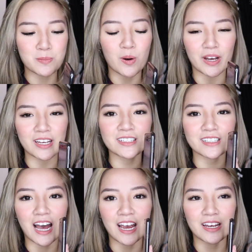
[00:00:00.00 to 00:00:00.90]

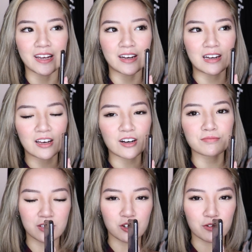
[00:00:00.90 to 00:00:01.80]
point. I
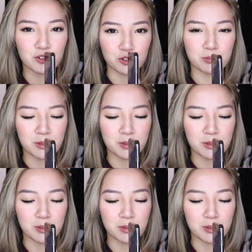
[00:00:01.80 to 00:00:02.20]
love your phone to